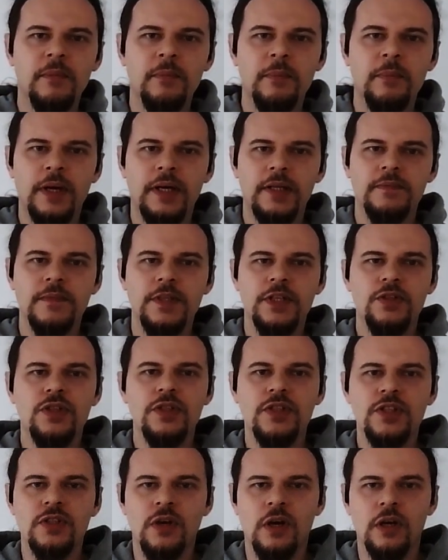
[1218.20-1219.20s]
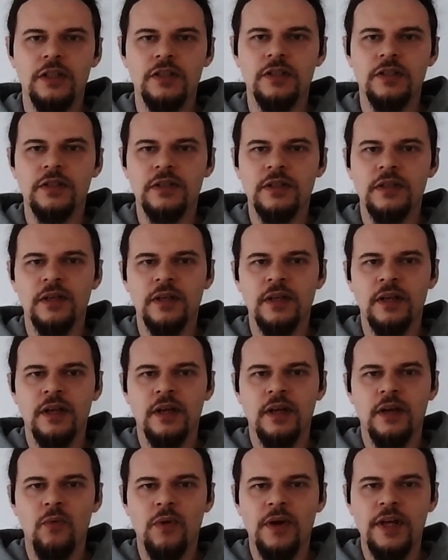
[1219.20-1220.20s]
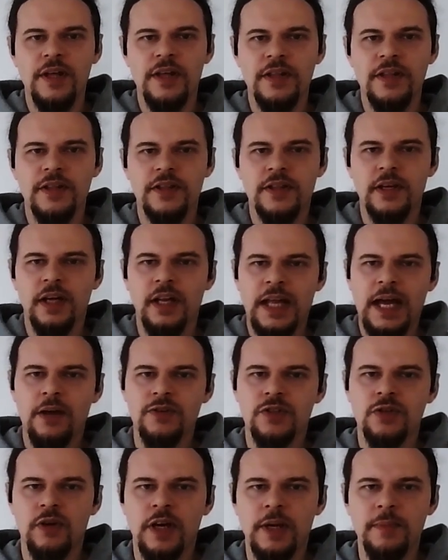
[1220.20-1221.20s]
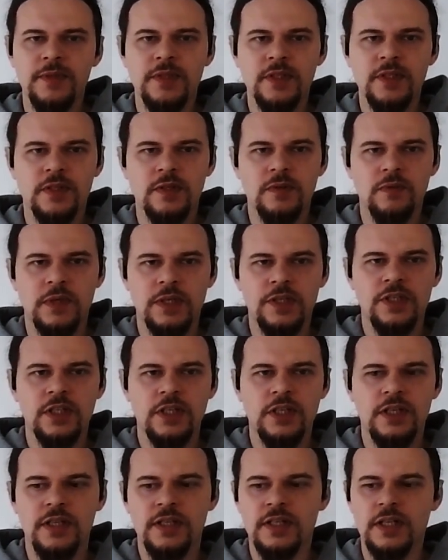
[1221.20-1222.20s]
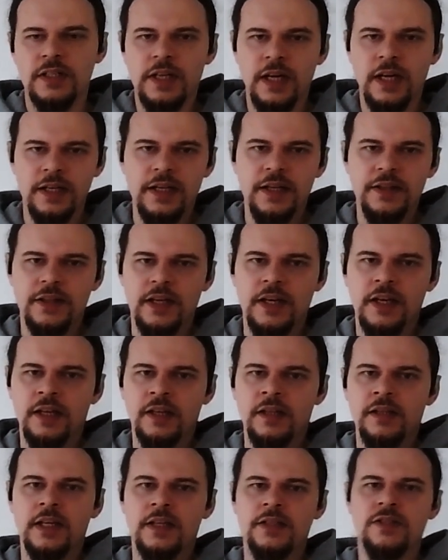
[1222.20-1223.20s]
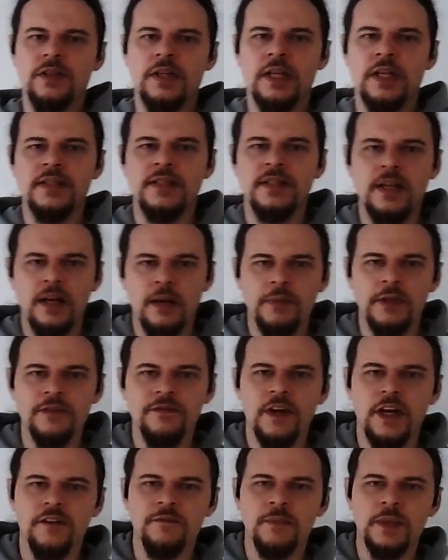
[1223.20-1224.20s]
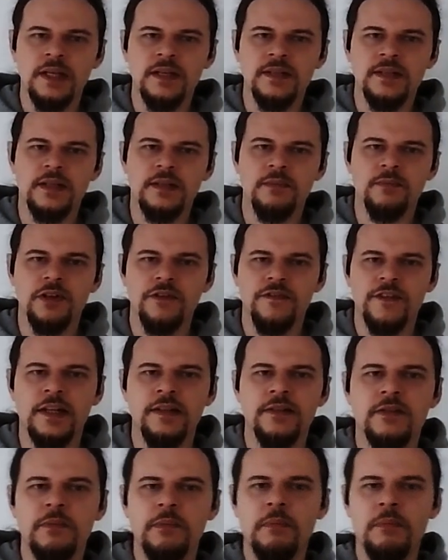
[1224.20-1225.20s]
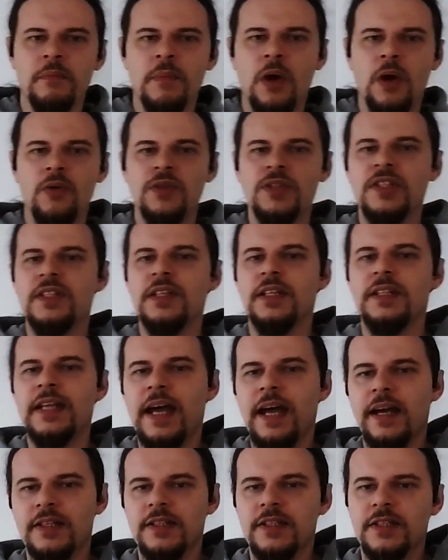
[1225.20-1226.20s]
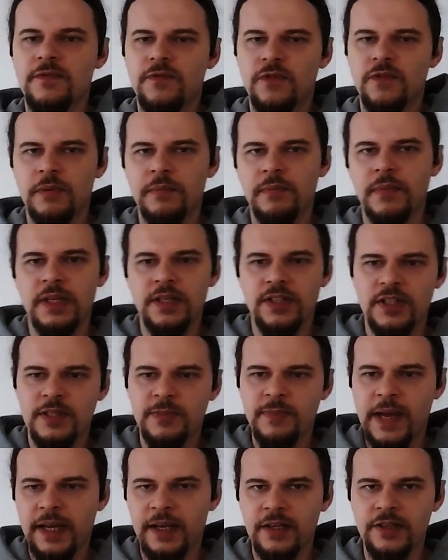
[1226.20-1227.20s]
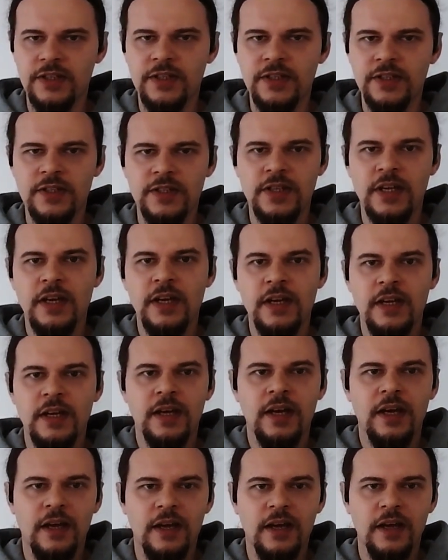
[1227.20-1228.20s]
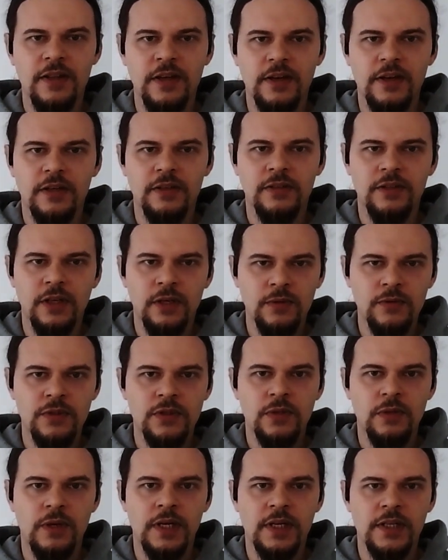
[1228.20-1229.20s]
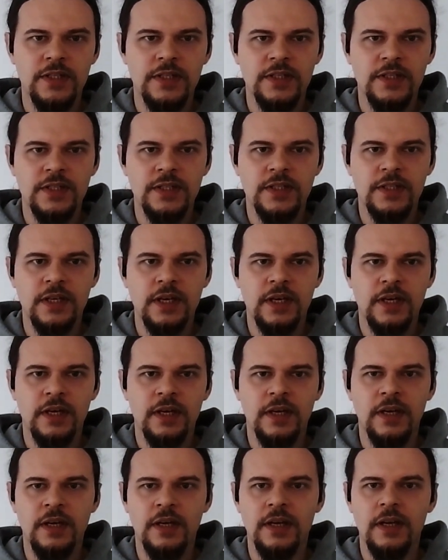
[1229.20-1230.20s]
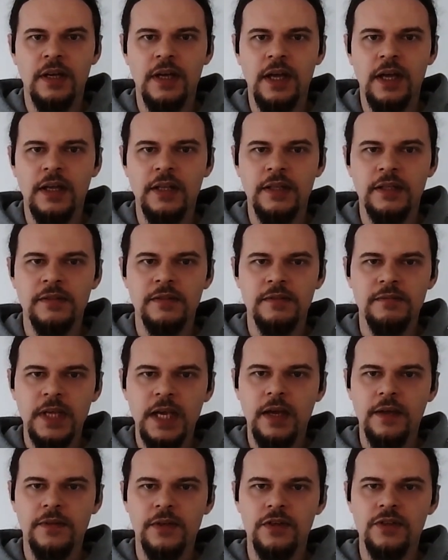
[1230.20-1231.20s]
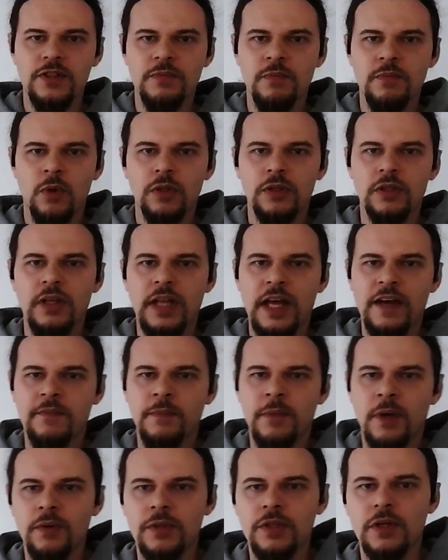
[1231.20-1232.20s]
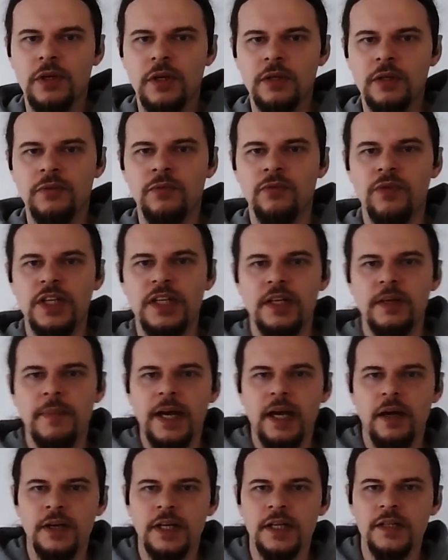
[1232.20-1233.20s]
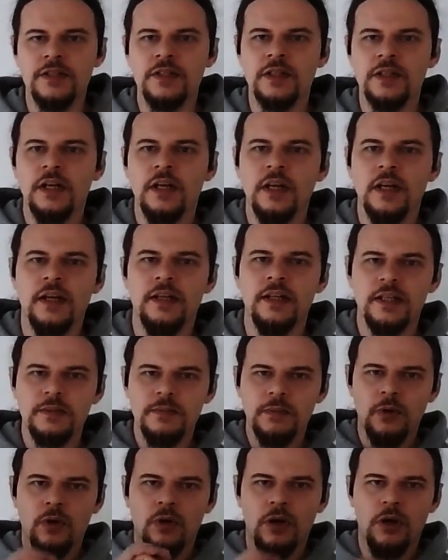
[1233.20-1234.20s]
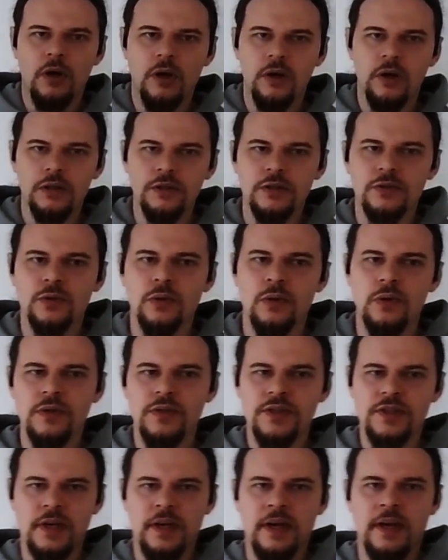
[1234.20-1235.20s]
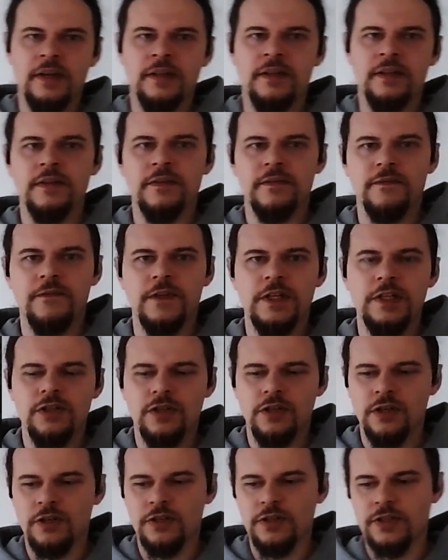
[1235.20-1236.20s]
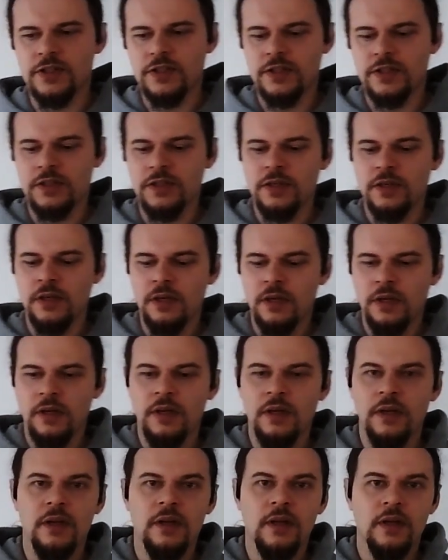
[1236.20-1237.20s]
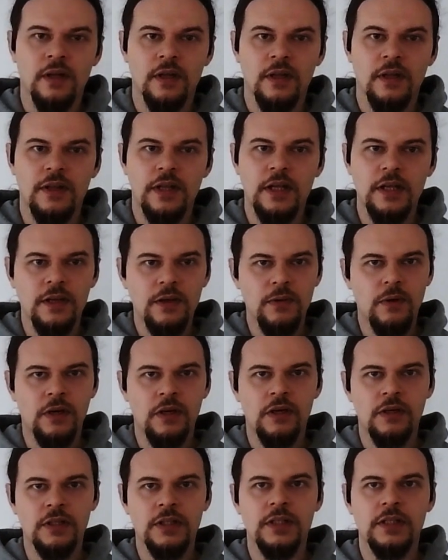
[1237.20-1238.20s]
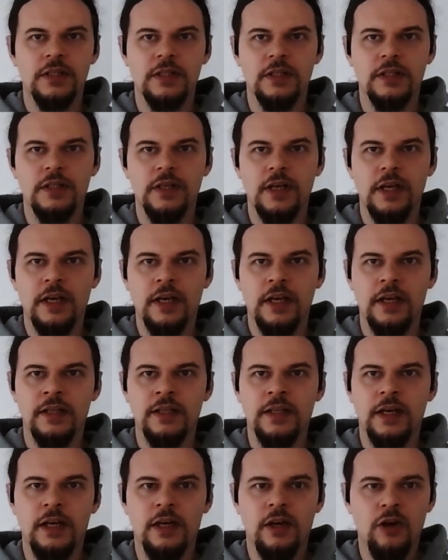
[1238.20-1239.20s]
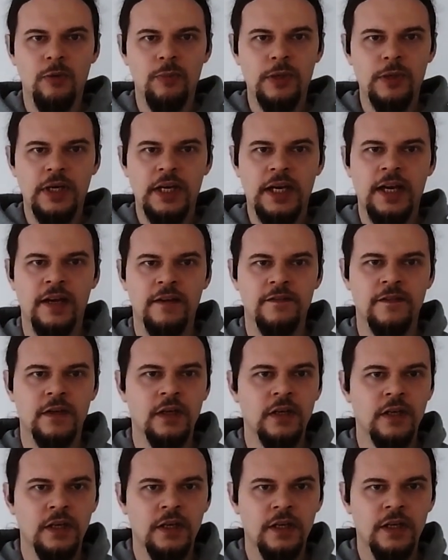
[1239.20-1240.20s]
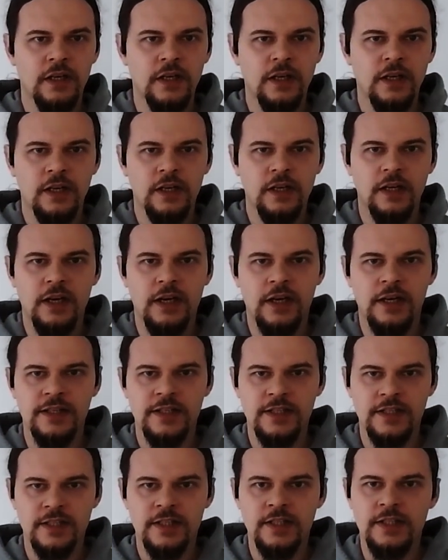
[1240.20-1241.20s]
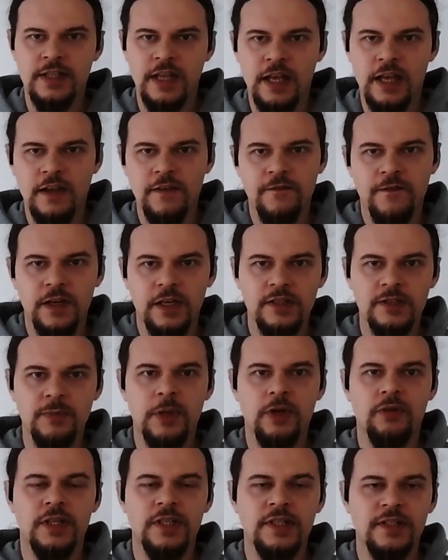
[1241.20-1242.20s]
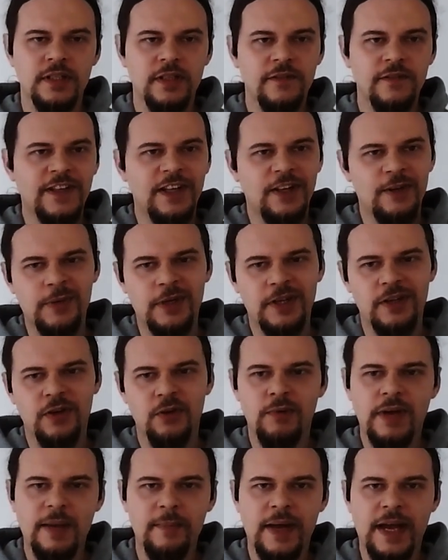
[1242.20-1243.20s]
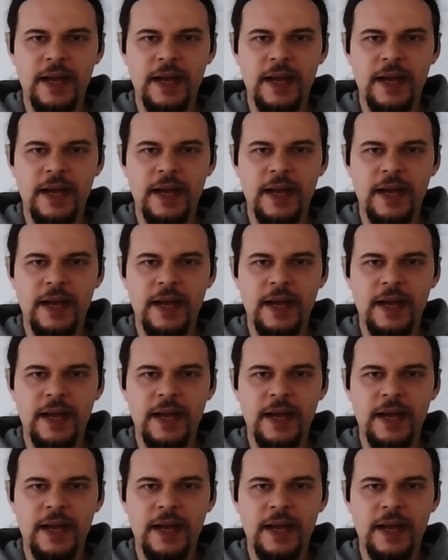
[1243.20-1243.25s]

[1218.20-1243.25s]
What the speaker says: but you should start with allow scripts, which is a tiny thing that you can set up in 5 minutes and prevent most attacks from malicious packages that are known to us. And yeah, there's more to Love Mode. You can read about it and explore all the tools and features. Thank you all, and I hope you have a safe experience developing your web